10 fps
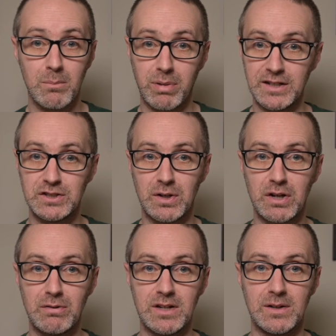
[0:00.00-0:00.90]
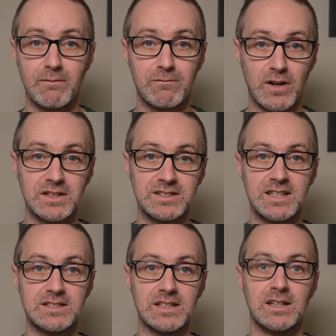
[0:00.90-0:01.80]
Place your ingredient front and
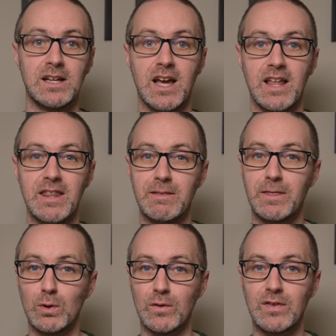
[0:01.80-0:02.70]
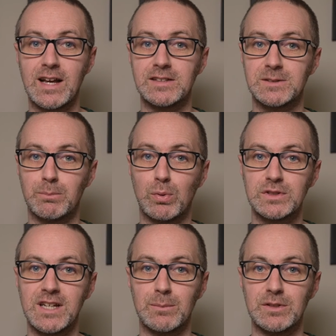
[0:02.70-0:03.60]
centre, and then thoughtfully add
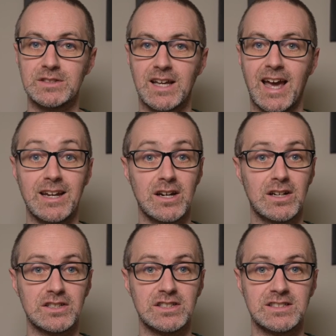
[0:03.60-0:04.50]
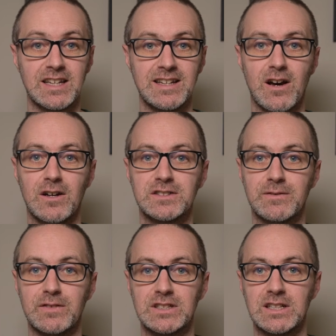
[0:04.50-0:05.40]
supporting elements and garnishes that enhance the
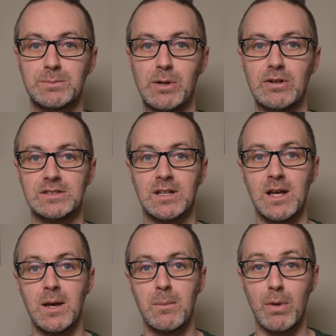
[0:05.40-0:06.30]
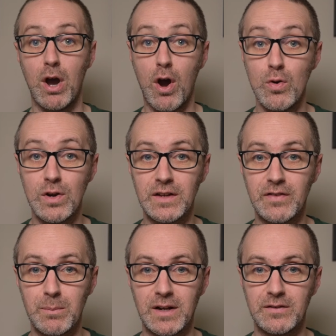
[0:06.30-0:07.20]
visual experience, but only if
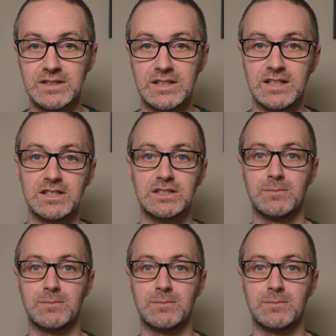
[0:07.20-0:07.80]
it benefits the dish.